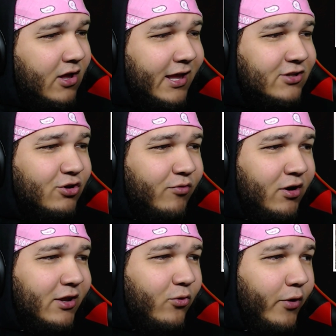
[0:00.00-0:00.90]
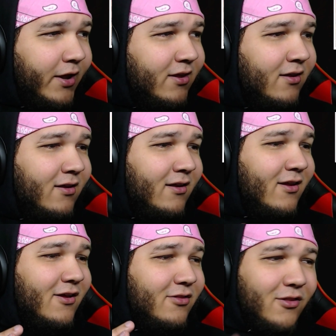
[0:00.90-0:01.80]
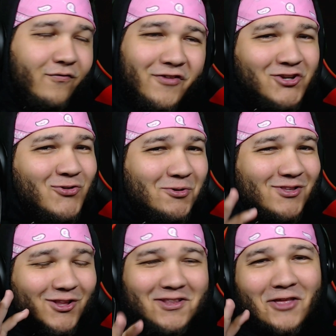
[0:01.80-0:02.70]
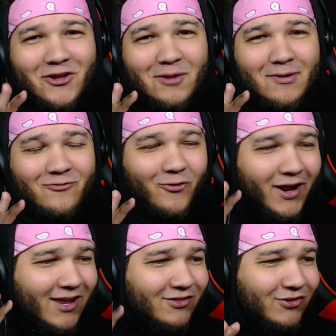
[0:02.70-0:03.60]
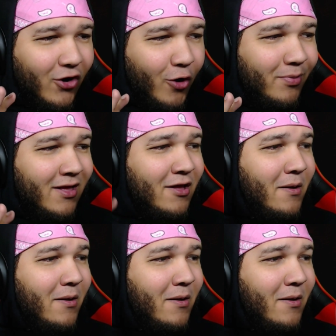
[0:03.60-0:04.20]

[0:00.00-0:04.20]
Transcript: Okay, so really quick, the visuals look like they're gonna be freaking dope.